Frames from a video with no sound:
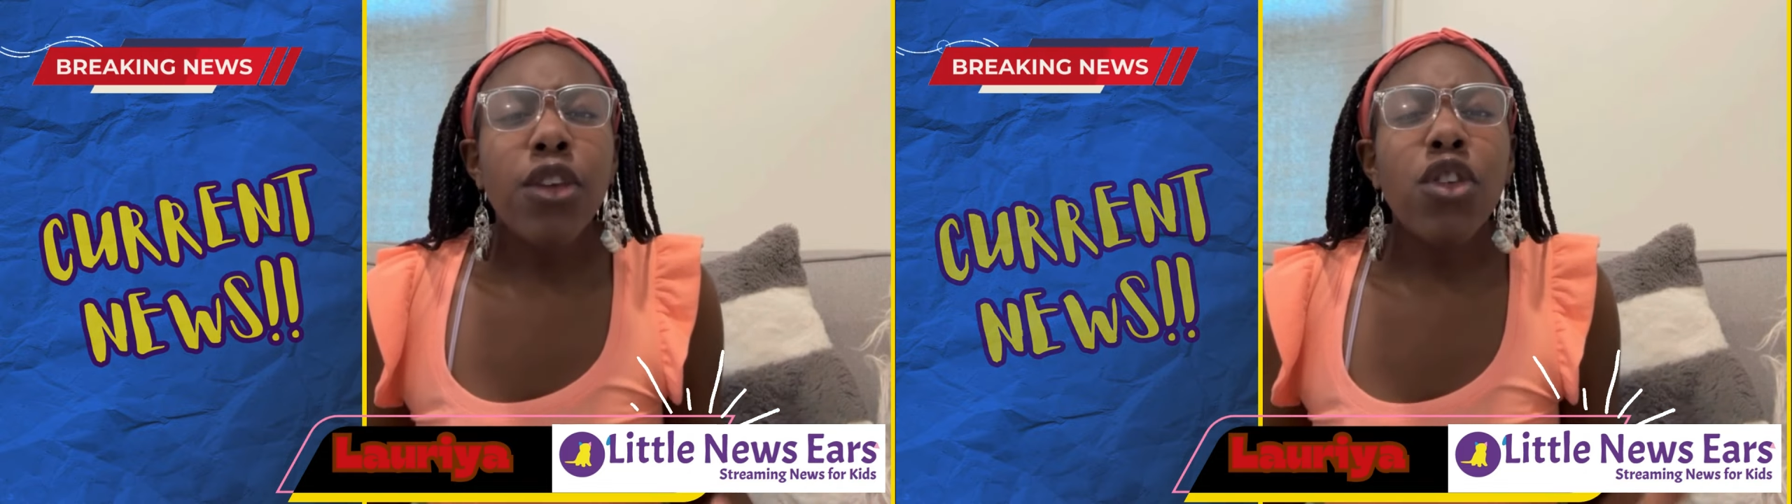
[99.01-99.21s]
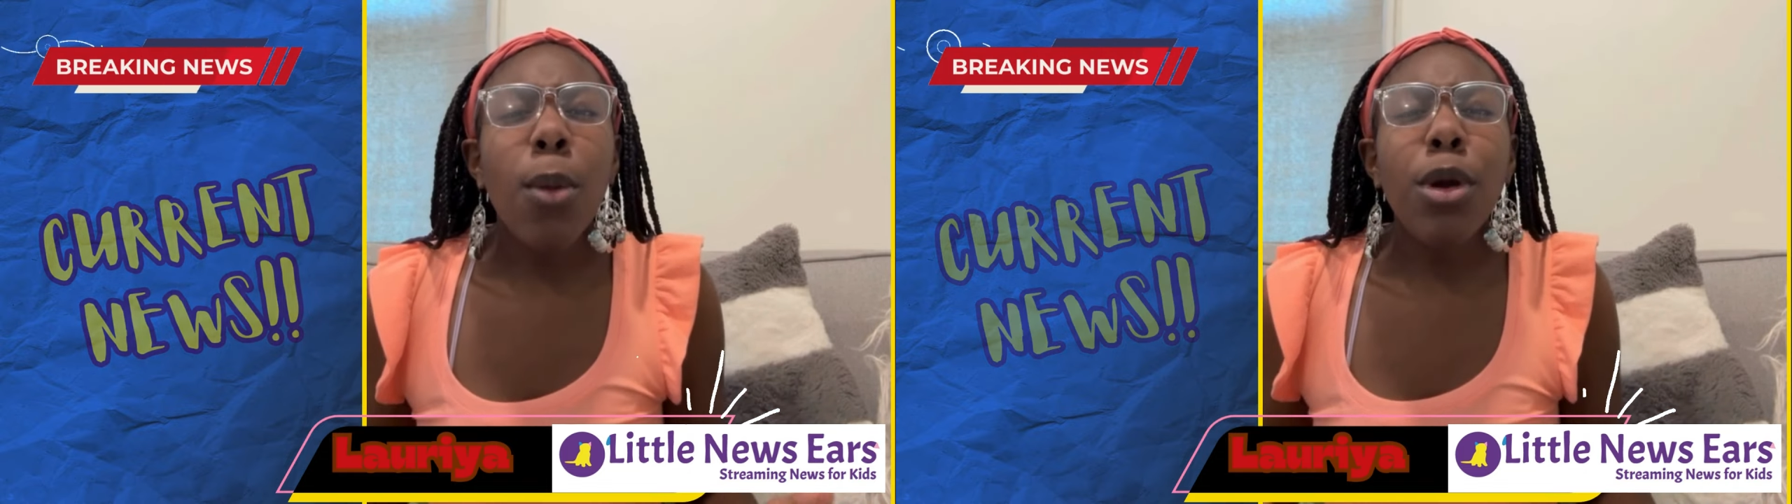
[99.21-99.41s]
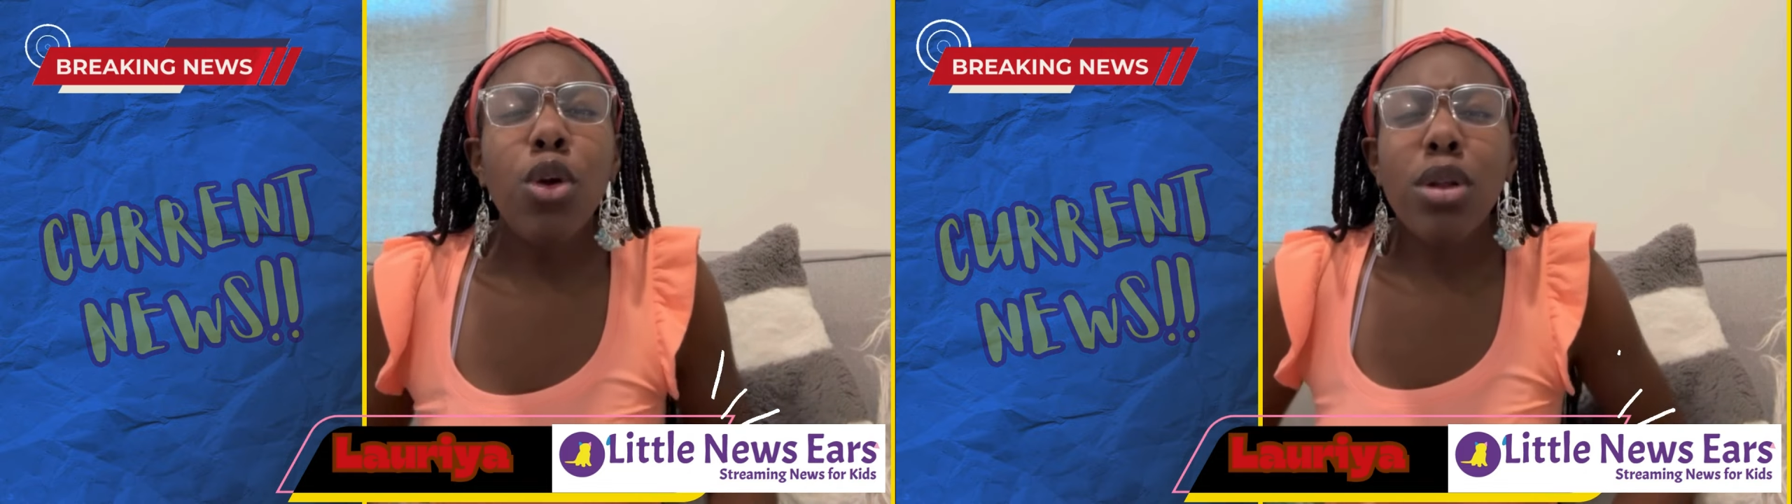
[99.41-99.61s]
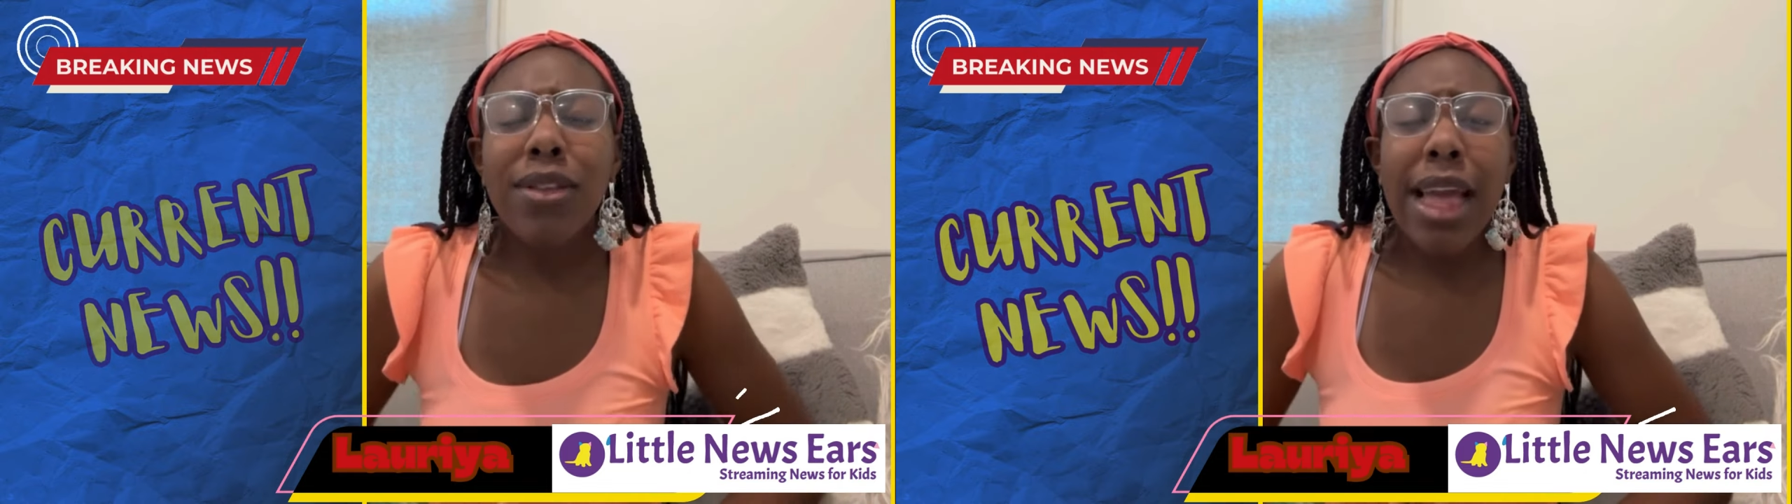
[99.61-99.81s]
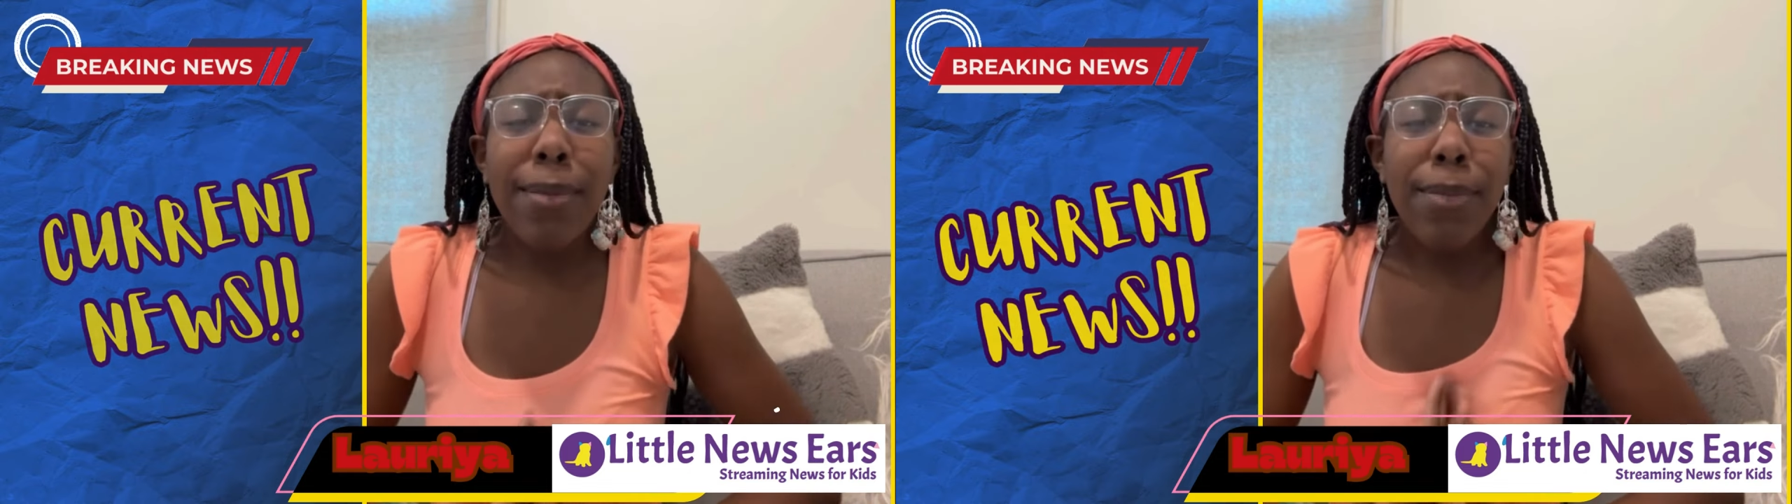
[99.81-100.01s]
someone who looks
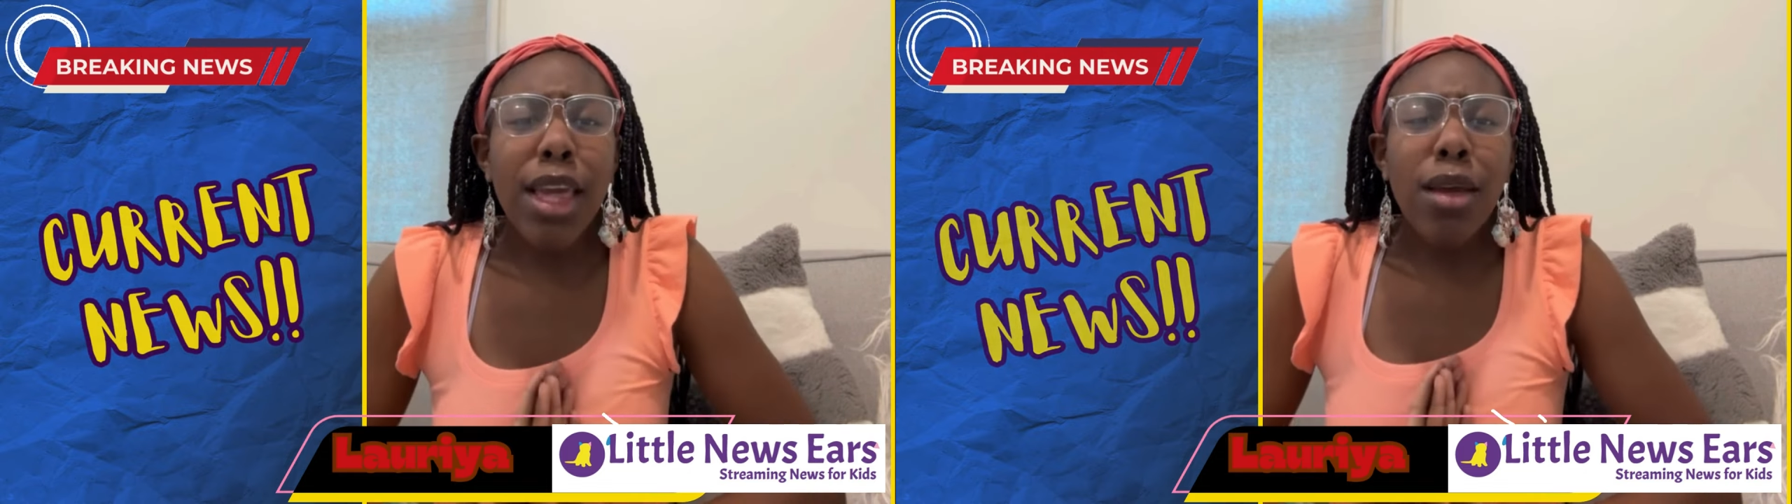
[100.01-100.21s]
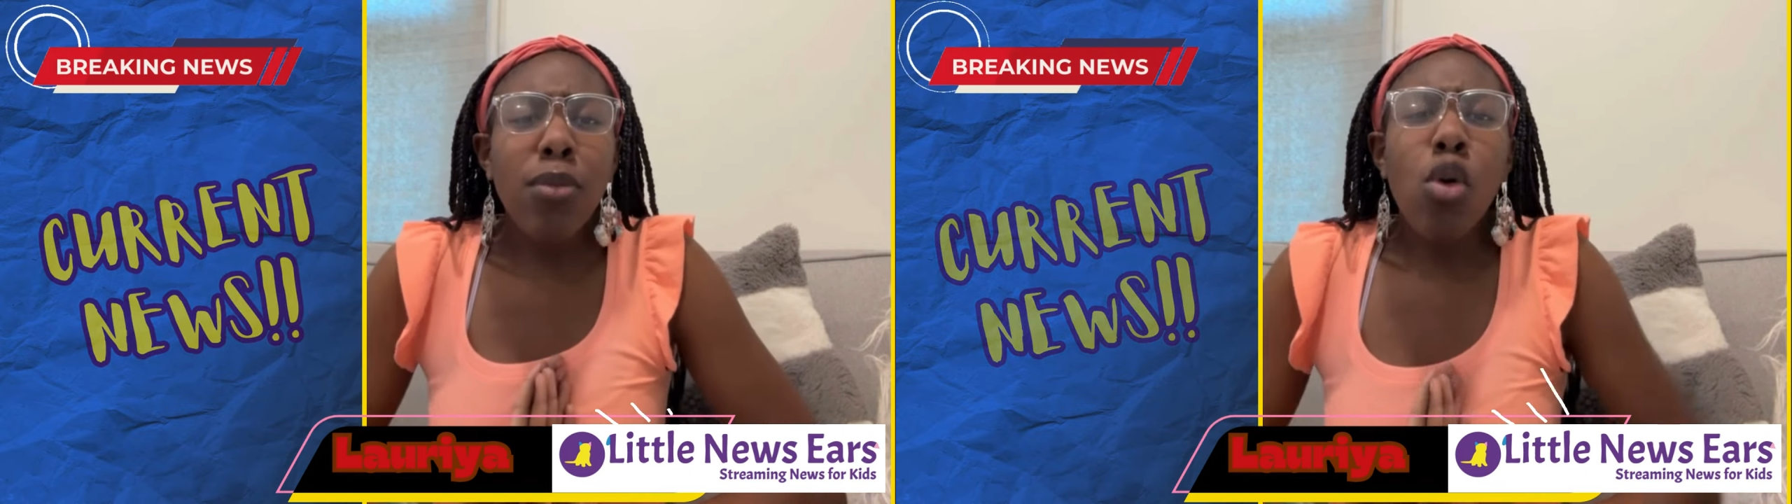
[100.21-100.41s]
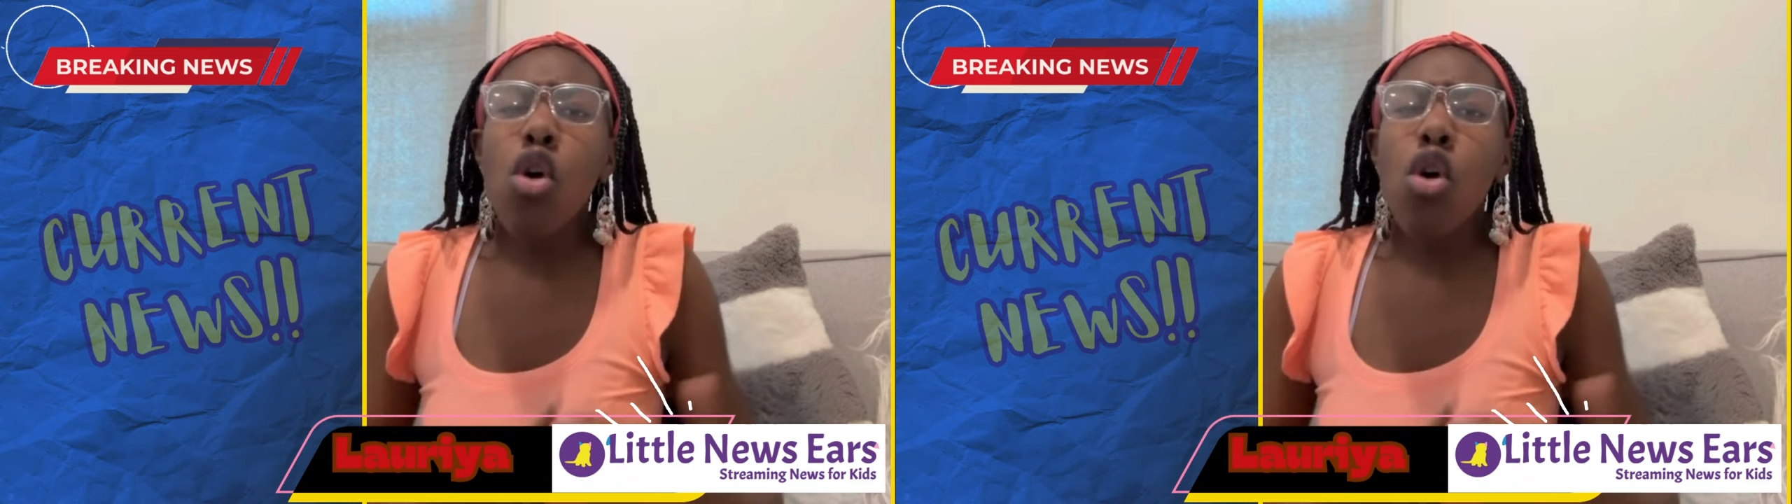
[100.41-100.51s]
like me